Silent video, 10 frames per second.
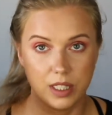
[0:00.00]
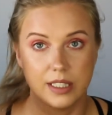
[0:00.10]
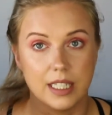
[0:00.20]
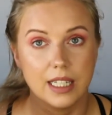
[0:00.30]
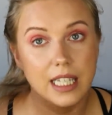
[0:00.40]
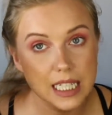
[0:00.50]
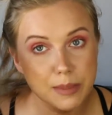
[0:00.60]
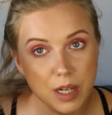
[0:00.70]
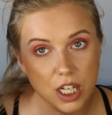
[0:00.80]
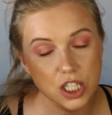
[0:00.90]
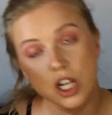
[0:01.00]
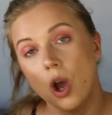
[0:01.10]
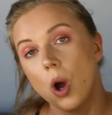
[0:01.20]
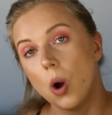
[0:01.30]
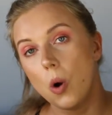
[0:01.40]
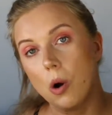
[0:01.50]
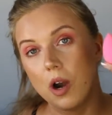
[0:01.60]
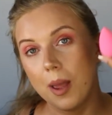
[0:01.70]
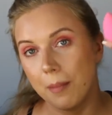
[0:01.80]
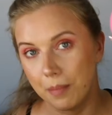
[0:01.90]
Real Technique sponge
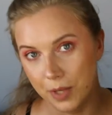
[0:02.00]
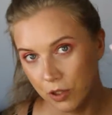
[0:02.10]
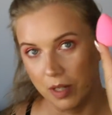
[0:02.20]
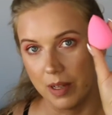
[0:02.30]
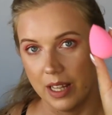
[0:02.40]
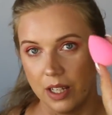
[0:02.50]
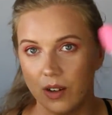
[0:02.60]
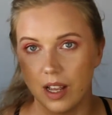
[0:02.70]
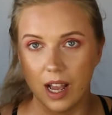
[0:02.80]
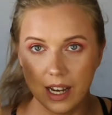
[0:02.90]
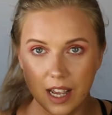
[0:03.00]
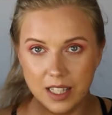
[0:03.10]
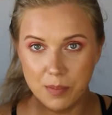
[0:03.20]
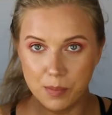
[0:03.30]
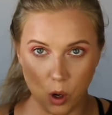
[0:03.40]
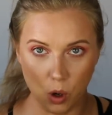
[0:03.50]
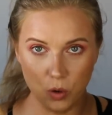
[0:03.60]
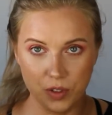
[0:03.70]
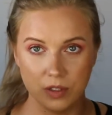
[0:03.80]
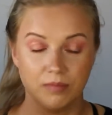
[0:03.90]
or Beautyblender. I like them
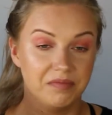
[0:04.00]
both.